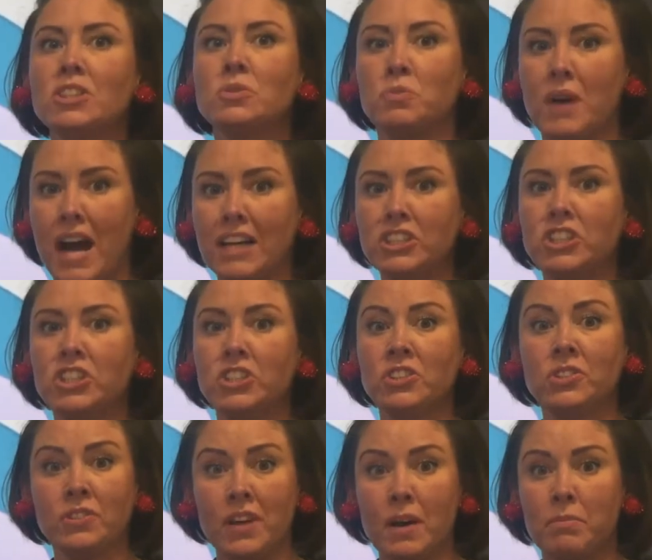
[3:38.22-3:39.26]
a
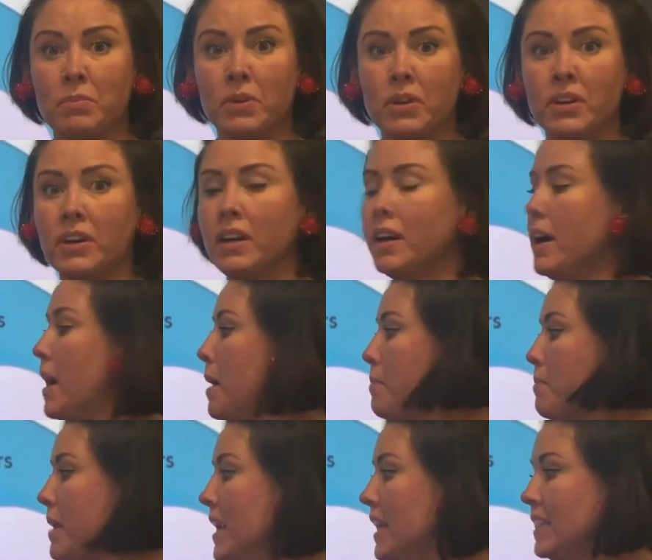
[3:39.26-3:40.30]
rational number,
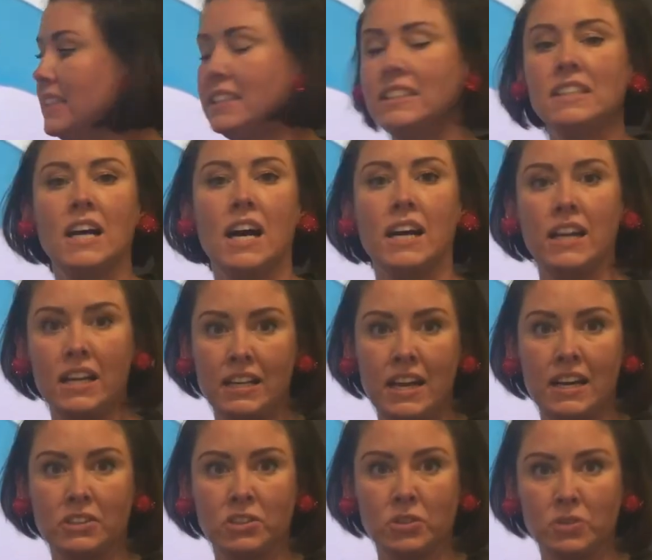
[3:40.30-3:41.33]
but it is not a
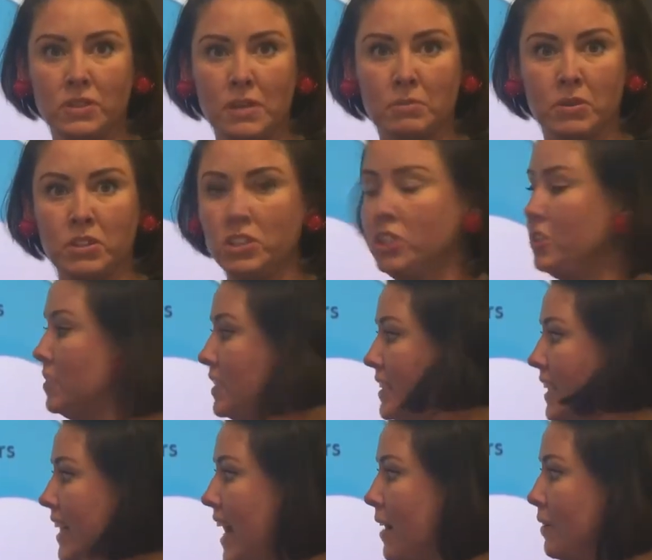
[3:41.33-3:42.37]
natural number. Do you
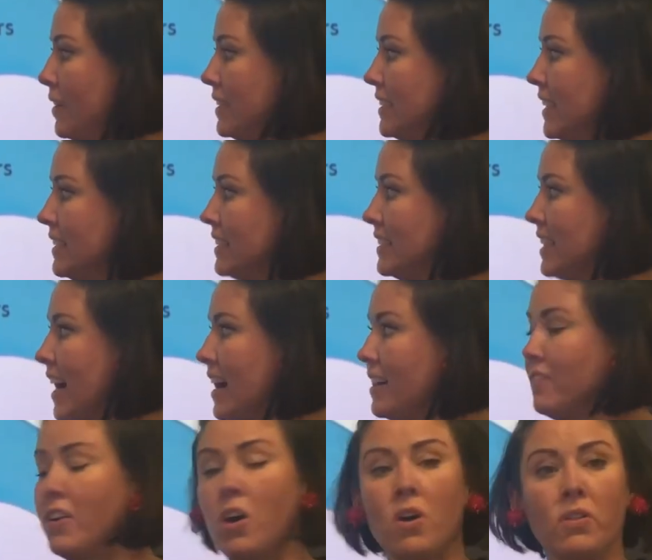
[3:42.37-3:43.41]
see how it is inside
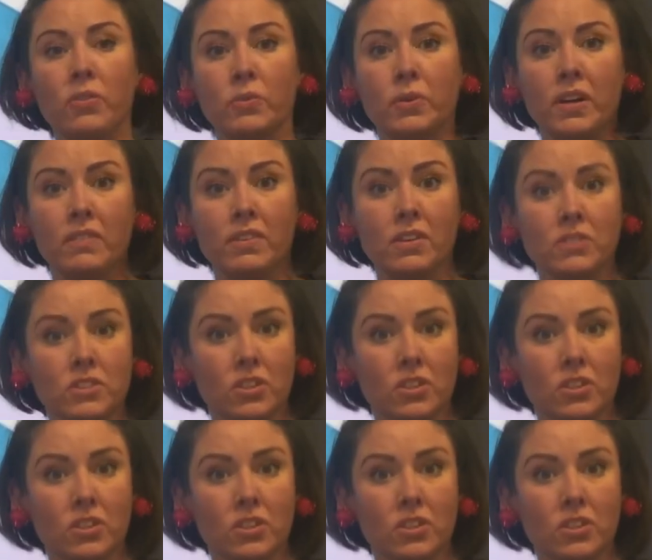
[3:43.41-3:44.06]
of all 3 of those